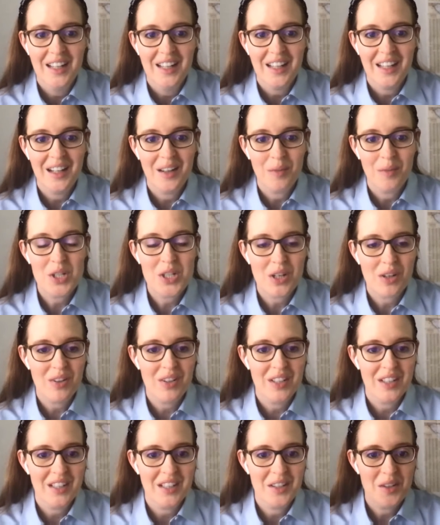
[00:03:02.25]
and we
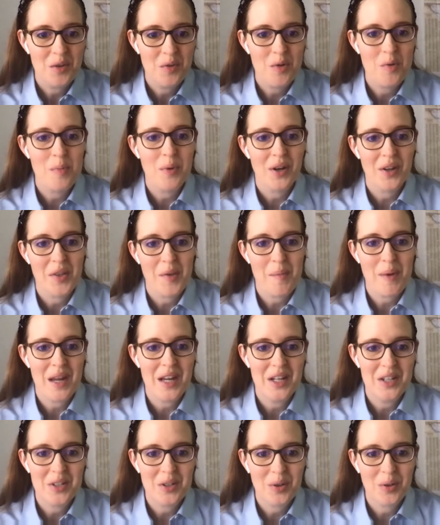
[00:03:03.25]
shared it in the group and on the page.